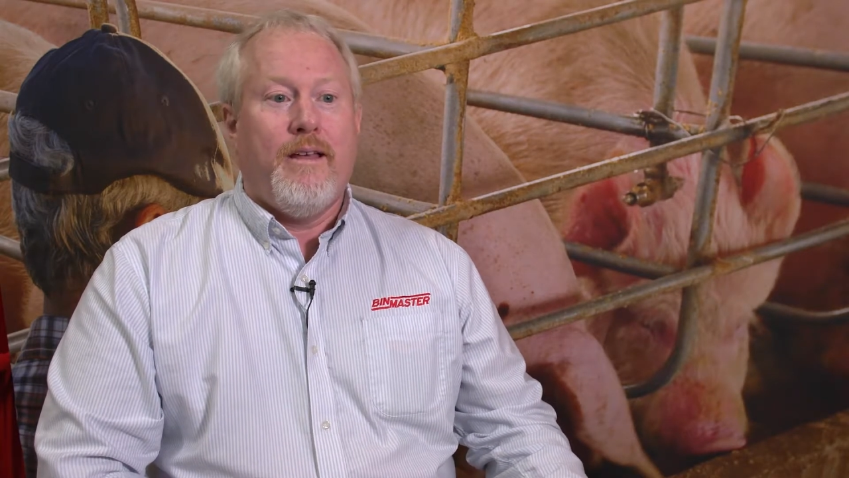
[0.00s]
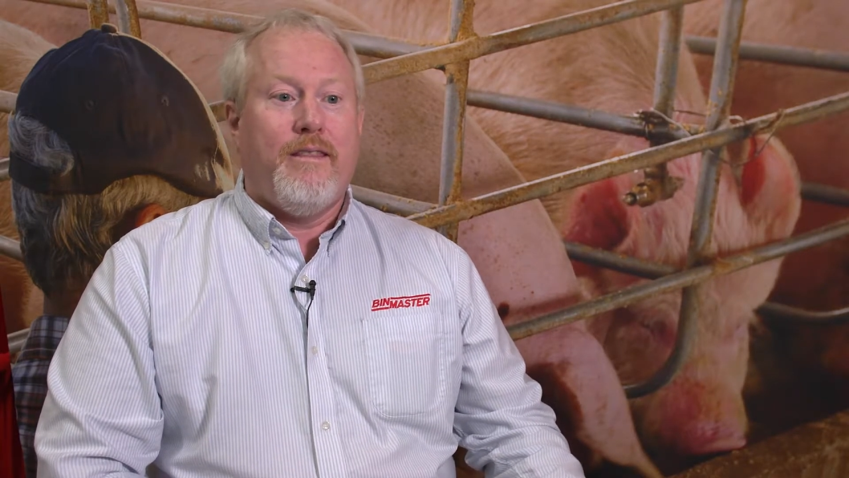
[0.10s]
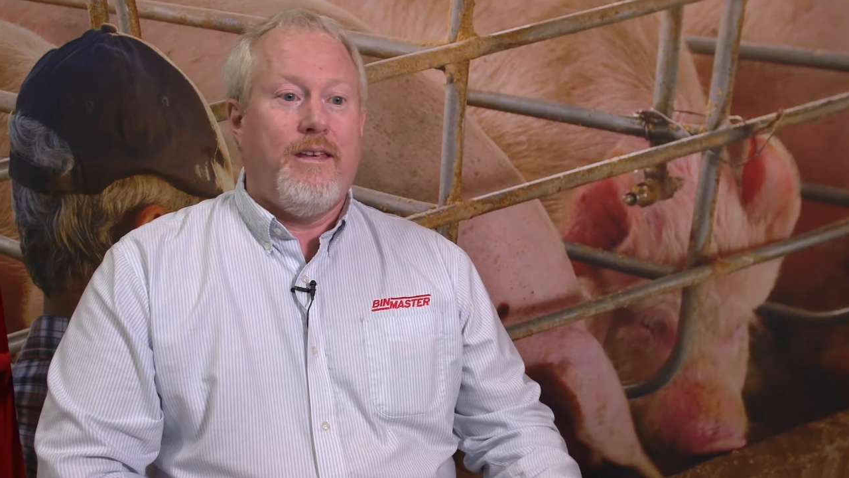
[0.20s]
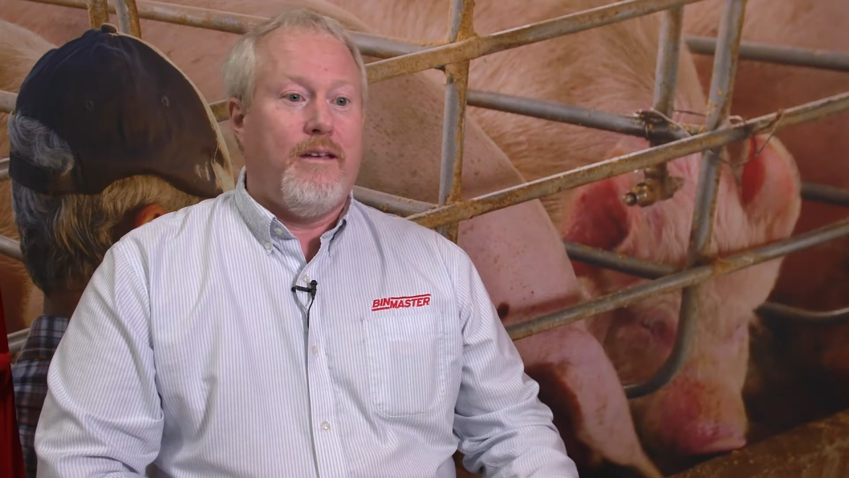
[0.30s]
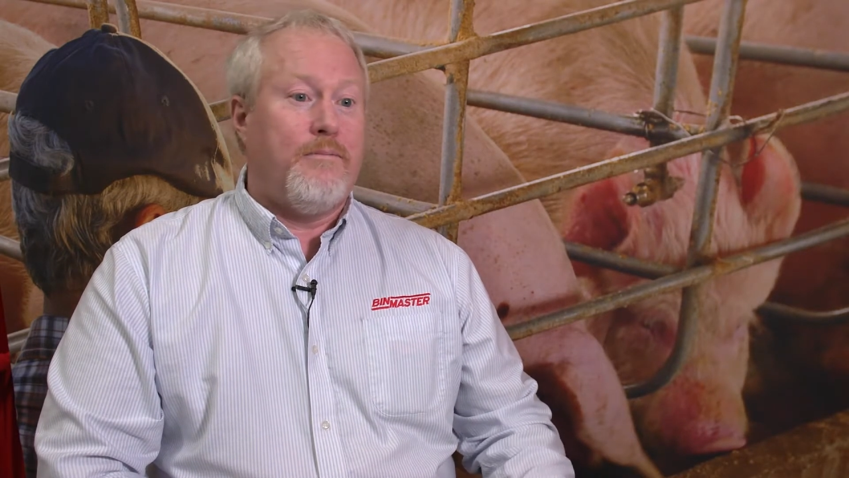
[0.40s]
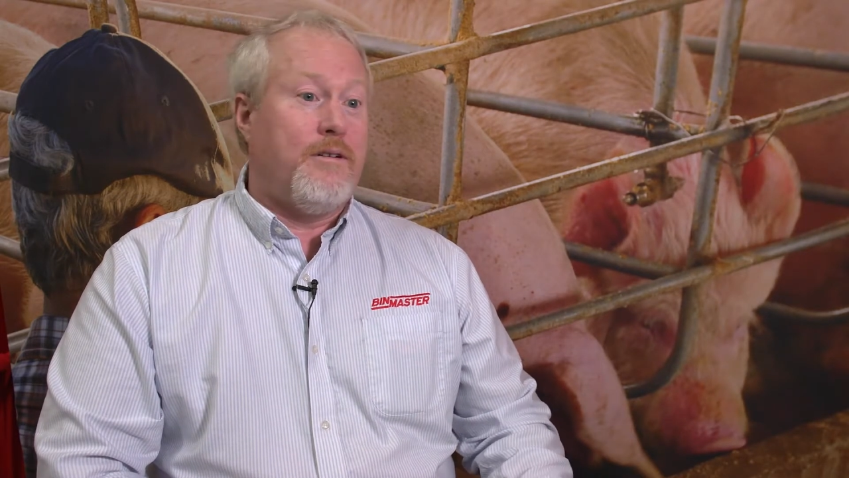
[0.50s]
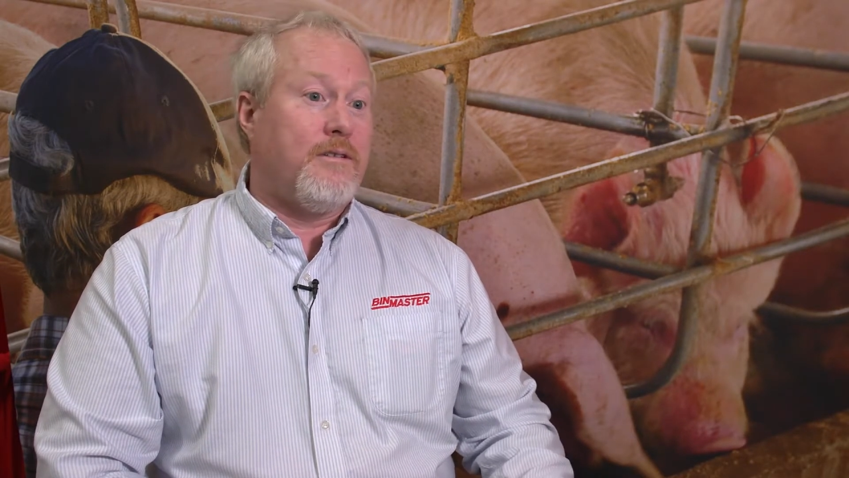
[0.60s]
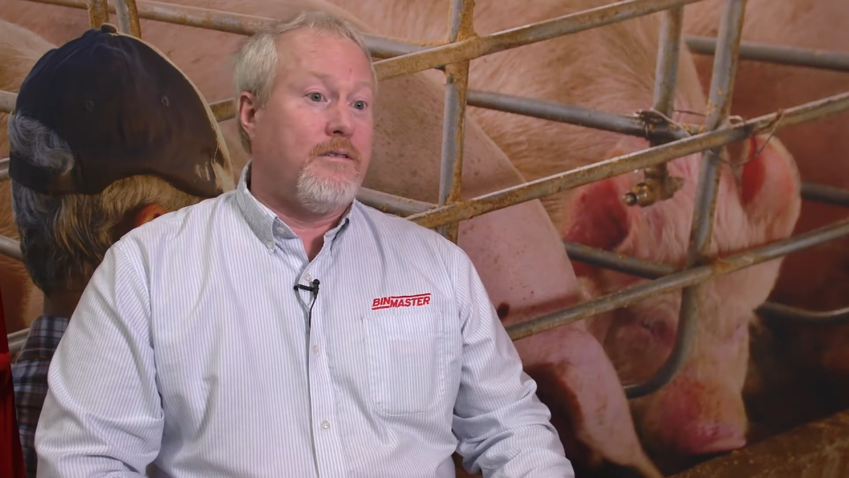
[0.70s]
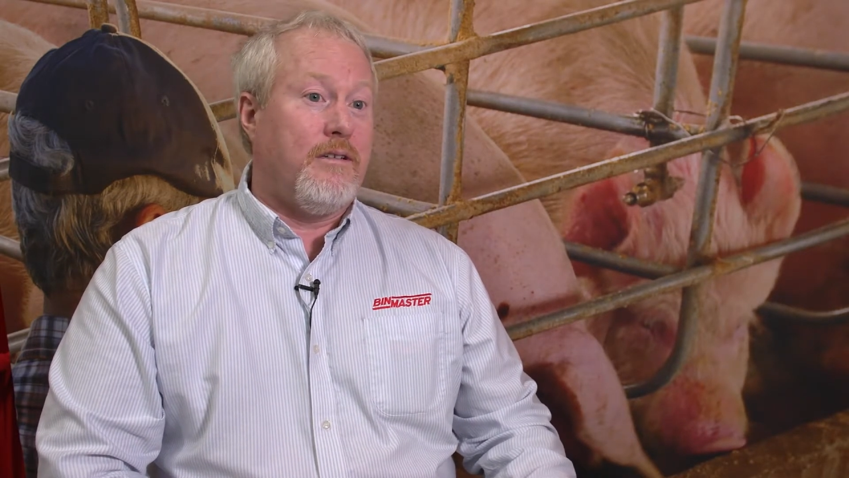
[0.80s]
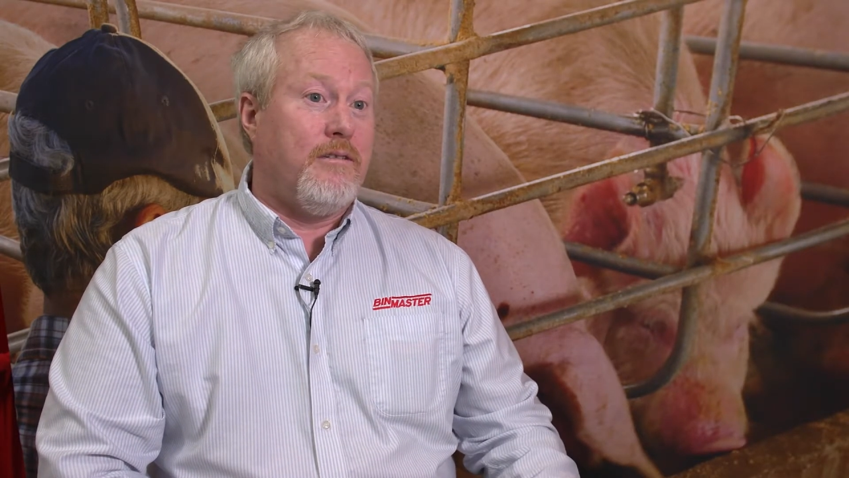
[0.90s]
the
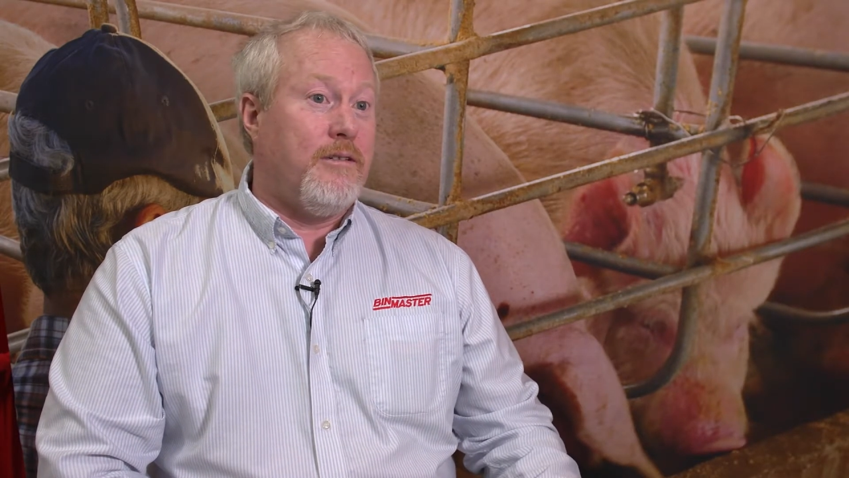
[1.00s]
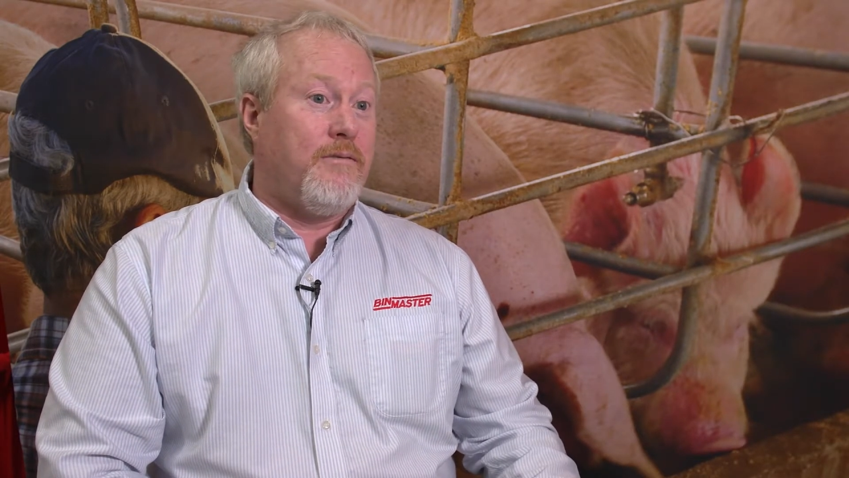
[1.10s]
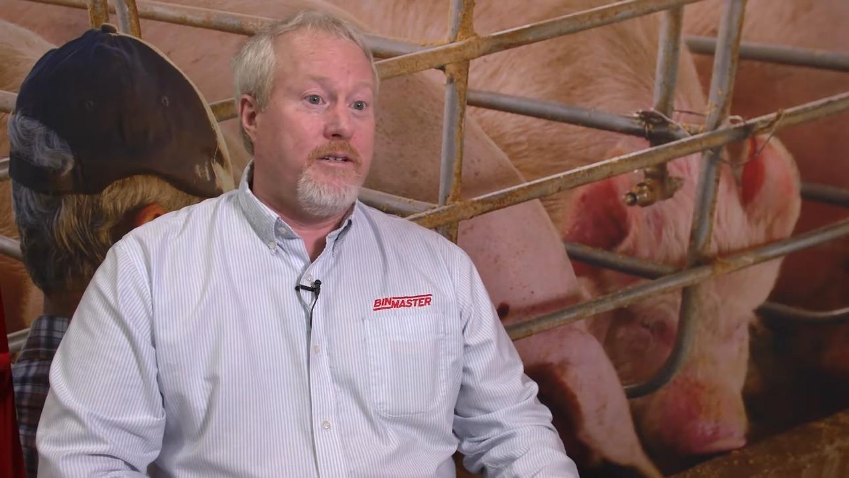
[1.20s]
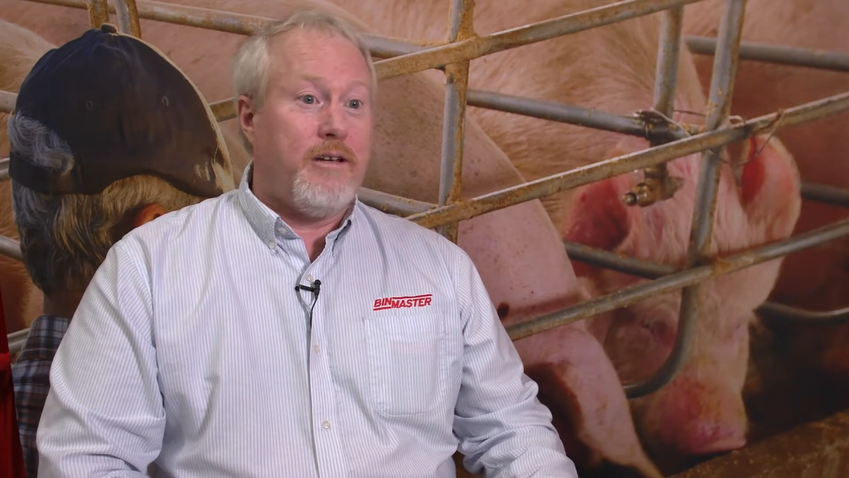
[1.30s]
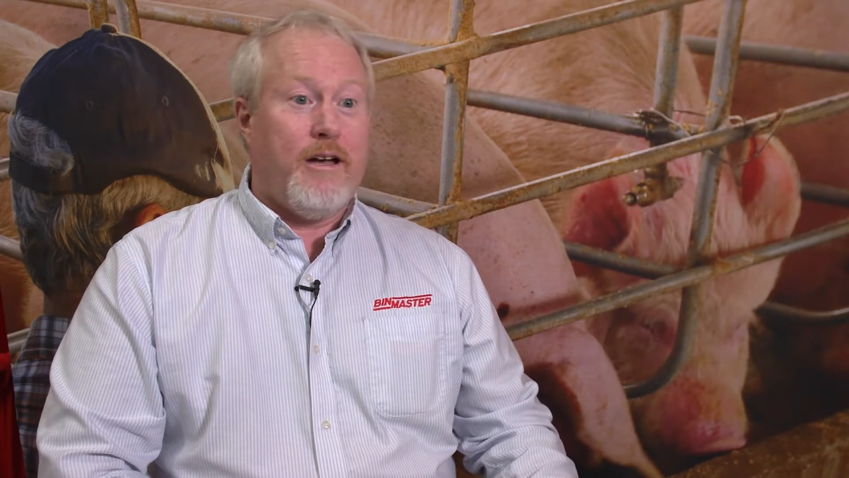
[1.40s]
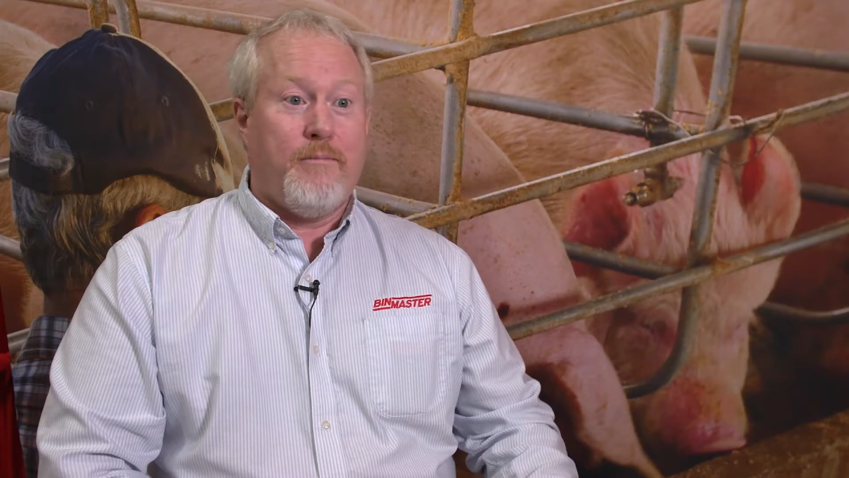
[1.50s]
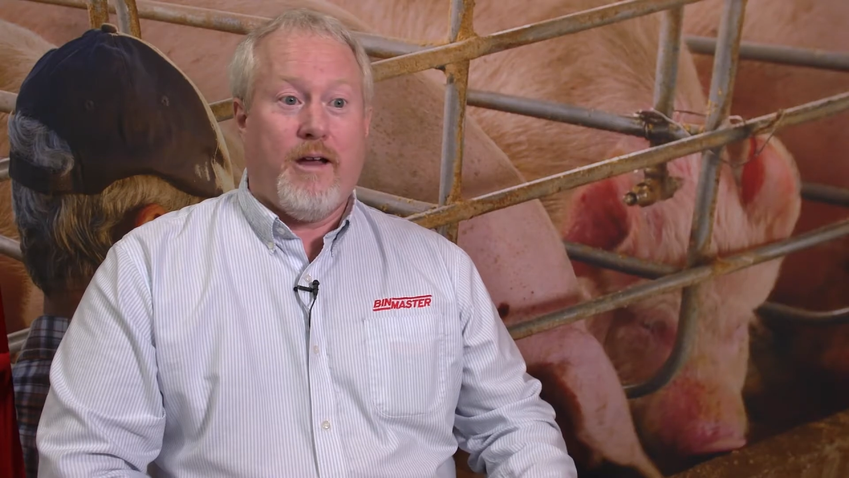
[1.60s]
emergency delivery time.